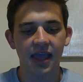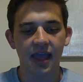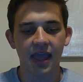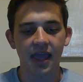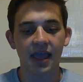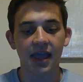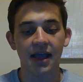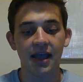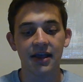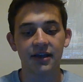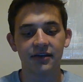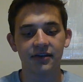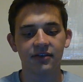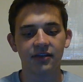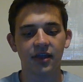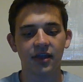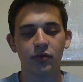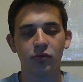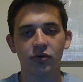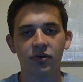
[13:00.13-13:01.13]
And
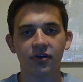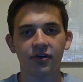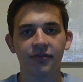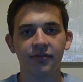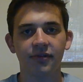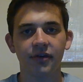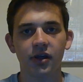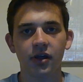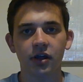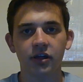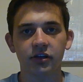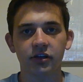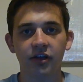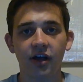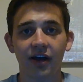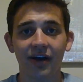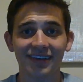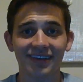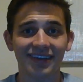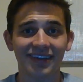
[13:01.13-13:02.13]
they would have
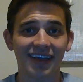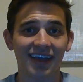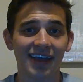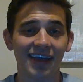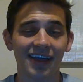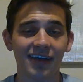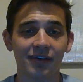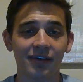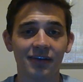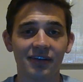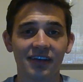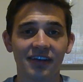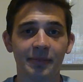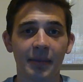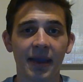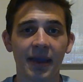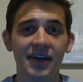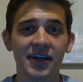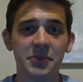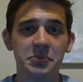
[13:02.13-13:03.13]
lost and
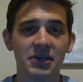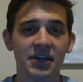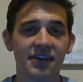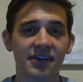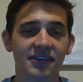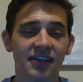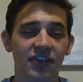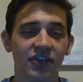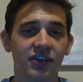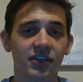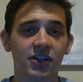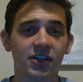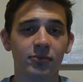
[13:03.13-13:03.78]
disbanded because I think